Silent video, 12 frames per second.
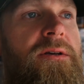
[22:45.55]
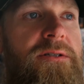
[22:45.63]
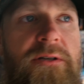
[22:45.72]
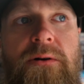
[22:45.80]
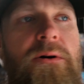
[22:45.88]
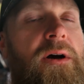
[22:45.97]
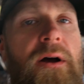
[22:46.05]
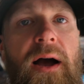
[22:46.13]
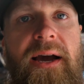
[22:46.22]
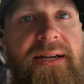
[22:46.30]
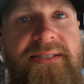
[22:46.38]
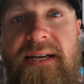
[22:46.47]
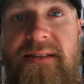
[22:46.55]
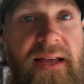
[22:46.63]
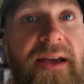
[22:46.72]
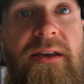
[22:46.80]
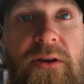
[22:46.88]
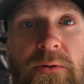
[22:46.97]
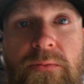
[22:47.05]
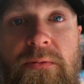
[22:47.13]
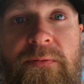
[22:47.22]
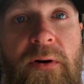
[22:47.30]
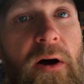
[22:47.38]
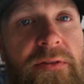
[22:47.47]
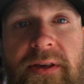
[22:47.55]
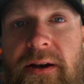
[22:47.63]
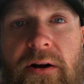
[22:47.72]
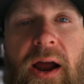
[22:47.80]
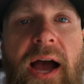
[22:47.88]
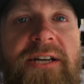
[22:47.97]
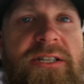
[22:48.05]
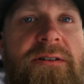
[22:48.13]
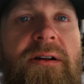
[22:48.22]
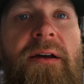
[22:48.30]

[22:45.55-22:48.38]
So I gotta say thank you for all the interaction